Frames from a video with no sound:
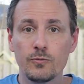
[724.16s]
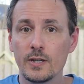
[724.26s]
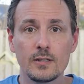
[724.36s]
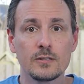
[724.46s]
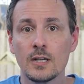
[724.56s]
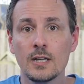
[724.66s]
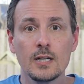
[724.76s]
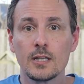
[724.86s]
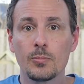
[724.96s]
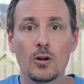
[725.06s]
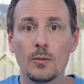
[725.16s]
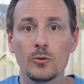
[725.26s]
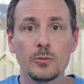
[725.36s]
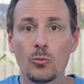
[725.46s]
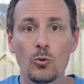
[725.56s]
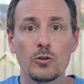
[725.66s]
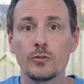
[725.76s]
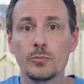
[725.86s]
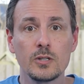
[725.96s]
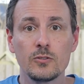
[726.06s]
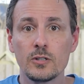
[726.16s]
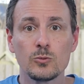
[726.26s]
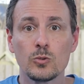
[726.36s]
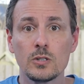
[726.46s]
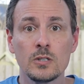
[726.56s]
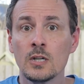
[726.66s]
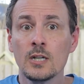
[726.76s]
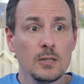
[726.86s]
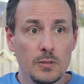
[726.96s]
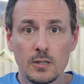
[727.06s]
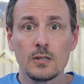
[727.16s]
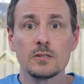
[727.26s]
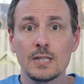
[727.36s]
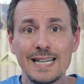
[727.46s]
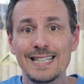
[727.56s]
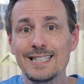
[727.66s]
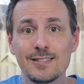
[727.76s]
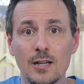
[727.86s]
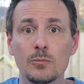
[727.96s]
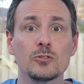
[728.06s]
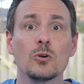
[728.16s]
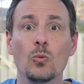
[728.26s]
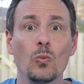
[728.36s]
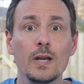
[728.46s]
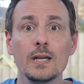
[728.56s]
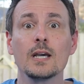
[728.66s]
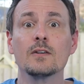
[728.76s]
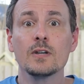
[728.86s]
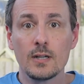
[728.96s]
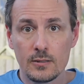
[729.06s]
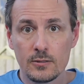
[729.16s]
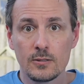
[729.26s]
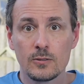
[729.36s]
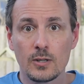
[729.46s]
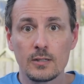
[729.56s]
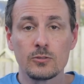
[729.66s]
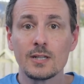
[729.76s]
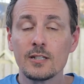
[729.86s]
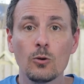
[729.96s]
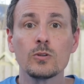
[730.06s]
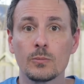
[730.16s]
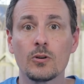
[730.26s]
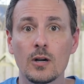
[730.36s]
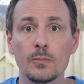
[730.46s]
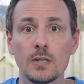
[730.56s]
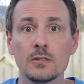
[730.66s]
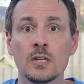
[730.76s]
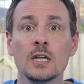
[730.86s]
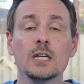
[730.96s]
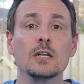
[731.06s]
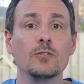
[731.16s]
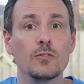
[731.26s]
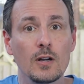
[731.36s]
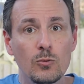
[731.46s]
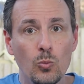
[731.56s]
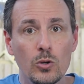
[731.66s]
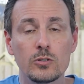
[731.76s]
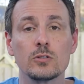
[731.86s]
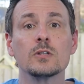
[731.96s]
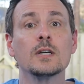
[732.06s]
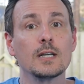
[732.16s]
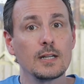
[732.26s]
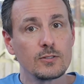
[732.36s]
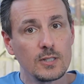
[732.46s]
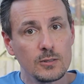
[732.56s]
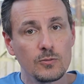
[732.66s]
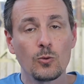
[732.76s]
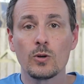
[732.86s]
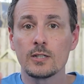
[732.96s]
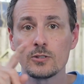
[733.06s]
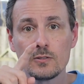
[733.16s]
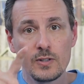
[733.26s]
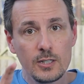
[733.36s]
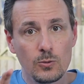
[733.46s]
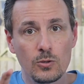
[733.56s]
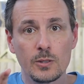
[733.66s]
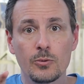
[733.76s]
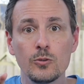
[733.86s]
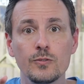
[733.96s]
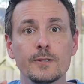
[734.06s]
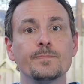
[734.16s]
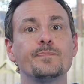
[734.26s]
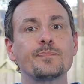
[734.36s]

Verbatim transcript: fix the problem on the border, if you believe there is one, because they get these numbers way ahead of us, okay? So they know what the problem is. If you've ever wondered, and I've said this before and I actually did a video on it to prove it,